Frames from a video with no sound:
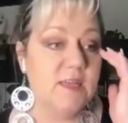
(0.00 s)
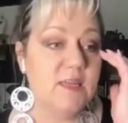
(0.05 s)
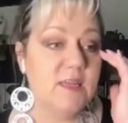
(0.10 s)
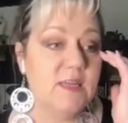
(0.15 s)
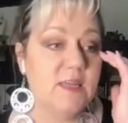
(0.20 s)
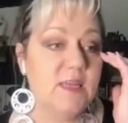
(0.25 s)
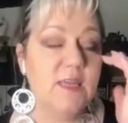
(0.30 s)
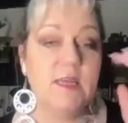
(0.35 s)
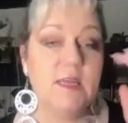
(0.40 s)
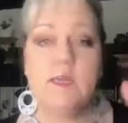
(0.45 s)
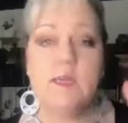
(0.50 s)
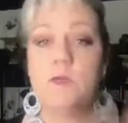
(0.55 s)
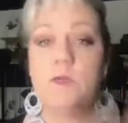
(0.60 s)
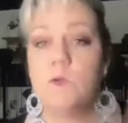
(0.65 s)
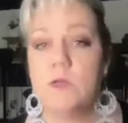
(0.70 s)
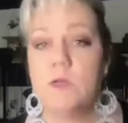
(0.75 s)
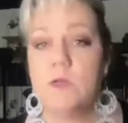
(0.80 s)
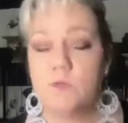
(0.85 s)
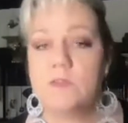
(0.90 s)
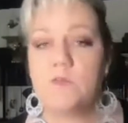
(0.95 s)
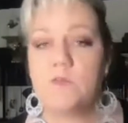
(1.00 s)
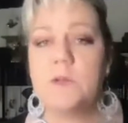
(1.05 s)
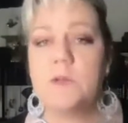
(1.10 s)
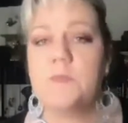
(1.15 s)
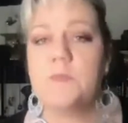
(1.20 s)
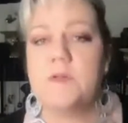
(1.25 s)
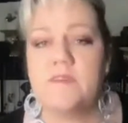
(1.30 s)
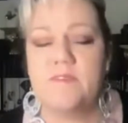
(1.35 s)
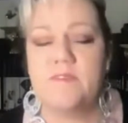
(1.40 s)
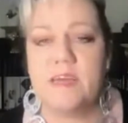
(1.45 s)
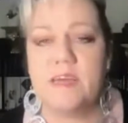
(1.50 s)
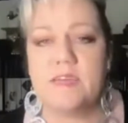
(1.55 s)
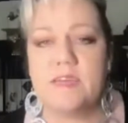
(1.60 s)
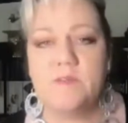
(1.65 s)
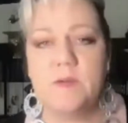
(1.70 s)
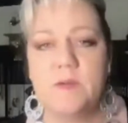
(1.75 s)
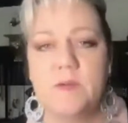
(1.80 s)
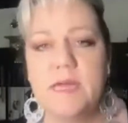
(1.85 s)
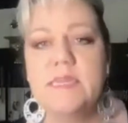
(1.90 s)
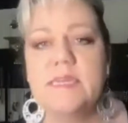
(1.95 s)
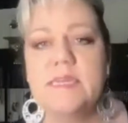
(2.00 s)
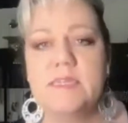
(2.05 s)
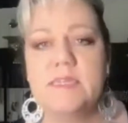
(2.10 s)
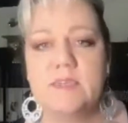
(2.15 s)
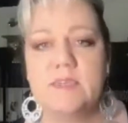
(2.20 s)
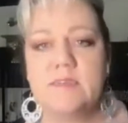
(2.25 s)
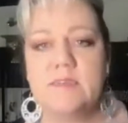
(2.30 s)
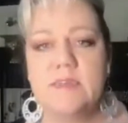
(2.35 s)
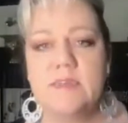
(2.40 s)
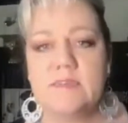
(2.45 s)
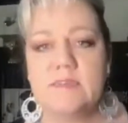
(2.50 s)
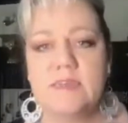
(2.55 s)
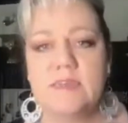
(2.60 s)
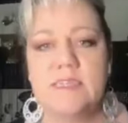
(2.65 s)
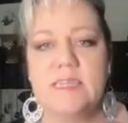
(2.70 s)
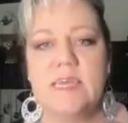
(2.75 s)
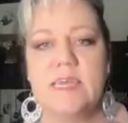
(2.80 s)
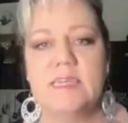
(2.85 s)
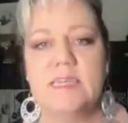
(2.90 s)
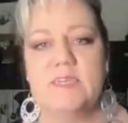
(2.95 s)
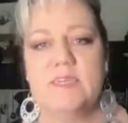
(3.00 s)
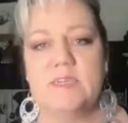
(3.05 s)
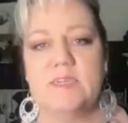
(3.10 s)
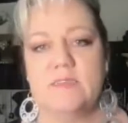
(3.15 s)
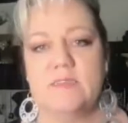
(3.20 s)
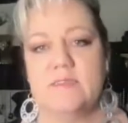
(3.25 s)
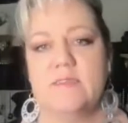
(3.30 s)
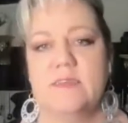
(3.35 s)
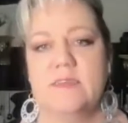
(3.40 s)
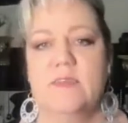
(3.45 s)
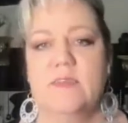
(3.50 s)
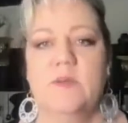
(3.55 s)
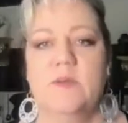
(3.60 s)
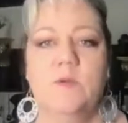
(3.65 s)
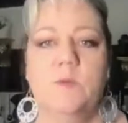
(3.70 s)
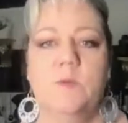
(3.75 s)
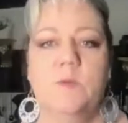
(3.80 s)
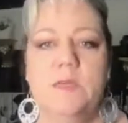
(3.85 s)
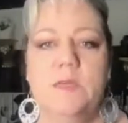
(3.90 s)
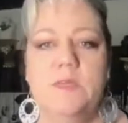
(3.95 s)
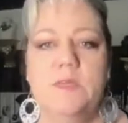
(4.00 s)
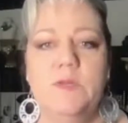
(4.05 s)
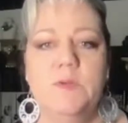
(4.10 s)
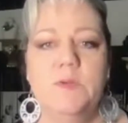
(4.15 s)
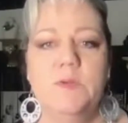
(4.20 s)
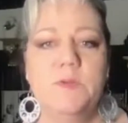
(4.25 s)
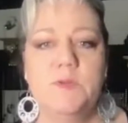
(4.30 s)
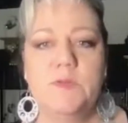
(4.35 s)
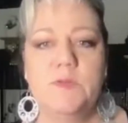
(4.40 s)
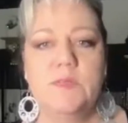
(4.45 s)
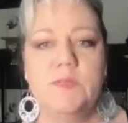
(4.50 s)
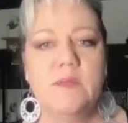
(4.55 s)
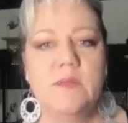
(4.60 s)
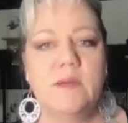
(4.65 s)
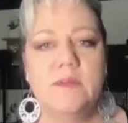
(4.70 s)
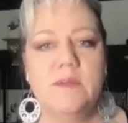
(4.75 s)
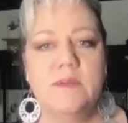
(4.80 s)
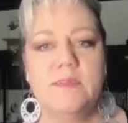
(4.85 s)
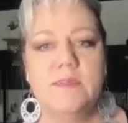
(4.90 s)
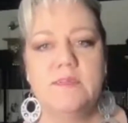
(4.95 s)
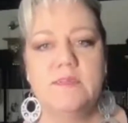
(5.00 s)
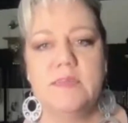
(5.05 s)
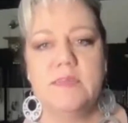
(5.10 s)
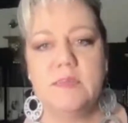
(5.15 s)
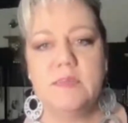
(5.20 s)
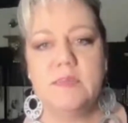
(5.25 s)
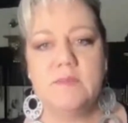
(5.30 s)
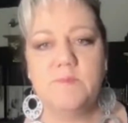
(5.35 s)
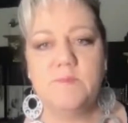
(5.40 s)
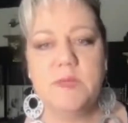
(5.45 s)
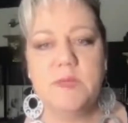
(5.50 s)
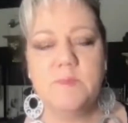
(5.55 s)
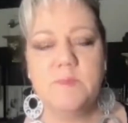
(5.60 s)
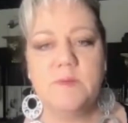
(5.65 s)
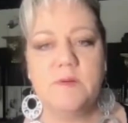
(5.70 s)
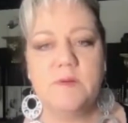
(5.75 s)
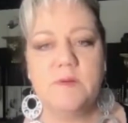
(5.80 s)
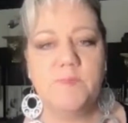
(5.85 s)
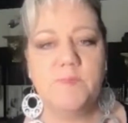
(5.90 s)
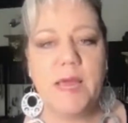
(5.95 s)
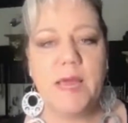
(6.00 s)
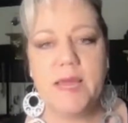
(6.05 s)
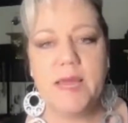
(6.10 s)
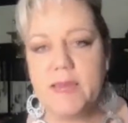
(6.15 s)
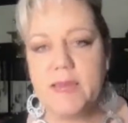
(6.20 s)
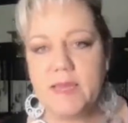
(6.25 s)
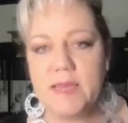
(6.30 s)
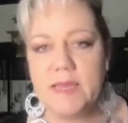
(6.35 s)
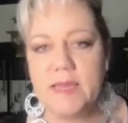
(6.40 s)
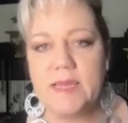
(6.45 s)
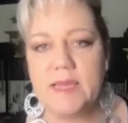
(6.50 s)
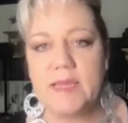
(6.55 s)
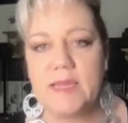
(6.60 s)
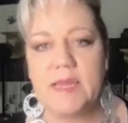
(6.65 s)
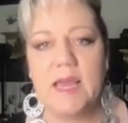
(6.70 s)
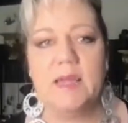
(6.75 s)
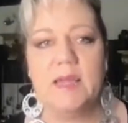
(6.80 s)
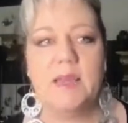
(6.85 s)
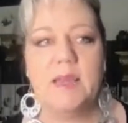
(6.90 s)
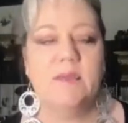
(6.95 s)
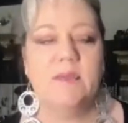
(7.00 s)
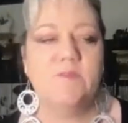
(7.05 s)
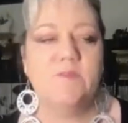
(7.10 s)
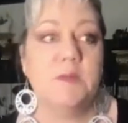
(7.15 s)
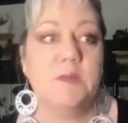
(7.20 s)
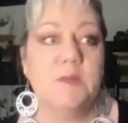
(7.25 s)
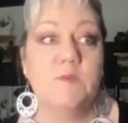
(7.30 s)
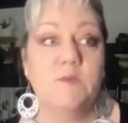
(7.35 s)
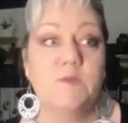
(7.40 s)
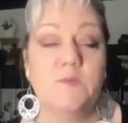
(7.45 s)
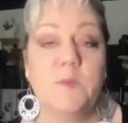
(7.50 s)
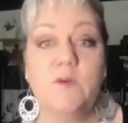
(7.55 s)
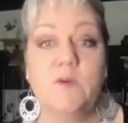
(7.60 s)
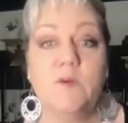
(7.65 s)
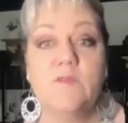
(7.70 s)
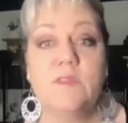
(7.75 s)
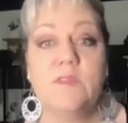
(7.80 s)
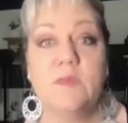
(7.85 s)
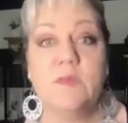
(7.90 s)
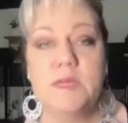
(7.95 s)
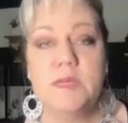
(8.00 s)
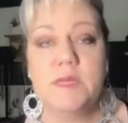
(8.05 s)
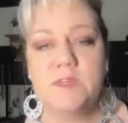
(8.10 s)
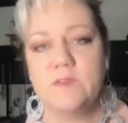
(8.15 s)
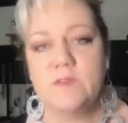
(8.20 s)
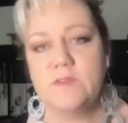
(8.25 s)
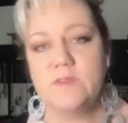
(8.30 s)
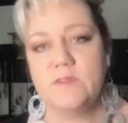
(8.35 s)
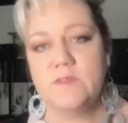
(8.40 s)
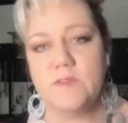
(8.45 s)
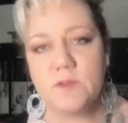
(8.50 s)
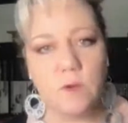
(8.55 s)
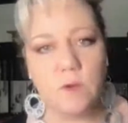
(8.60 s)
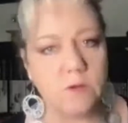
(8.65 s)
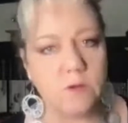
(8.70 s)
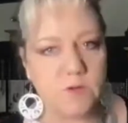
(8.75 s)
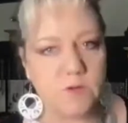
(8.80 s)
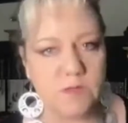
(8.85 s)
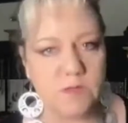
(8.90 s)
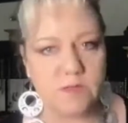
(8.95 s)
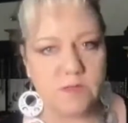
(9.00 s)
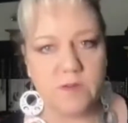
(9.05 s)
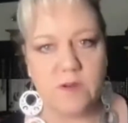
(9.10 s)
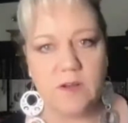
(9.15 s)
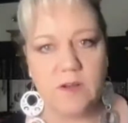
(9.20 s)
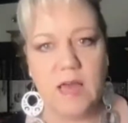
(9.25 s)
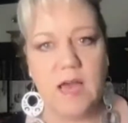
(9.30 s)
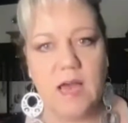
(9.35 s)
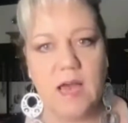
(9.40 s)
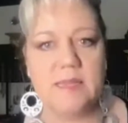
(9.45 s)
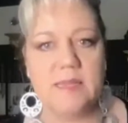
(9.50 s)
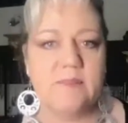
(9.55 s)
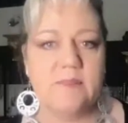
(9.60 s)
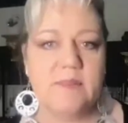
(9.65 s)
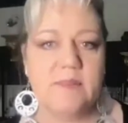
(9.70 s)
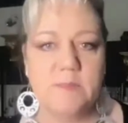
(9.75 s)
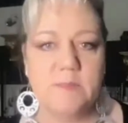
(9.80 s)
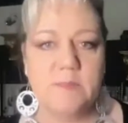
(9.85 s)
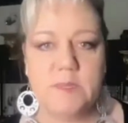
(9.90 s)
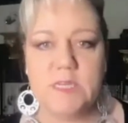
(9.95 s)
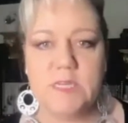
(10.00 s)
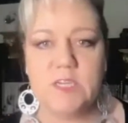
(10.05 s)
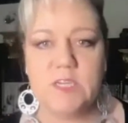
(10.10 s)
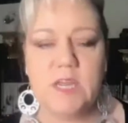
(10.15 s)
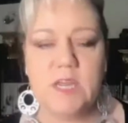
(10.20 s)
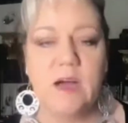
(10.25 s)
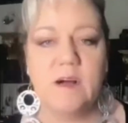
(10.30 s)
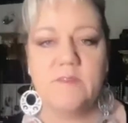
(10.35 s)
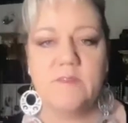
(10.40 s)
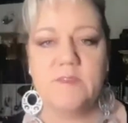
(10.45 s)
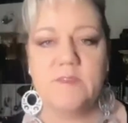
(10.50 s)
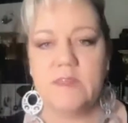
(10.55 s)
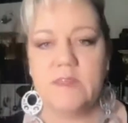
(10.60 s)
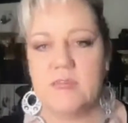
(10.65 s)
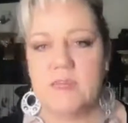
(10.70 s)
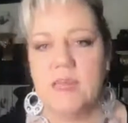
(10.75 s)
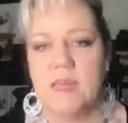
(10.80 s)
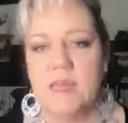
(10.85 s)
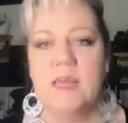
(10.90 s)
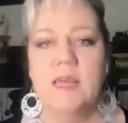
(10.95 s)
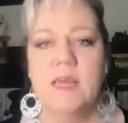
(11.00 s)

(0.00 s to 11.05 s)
it was a ripple effect, right? It's contagious when you start seeing people panicking, and everybody was posting pictures of the grocery store lines and empty shelves. Then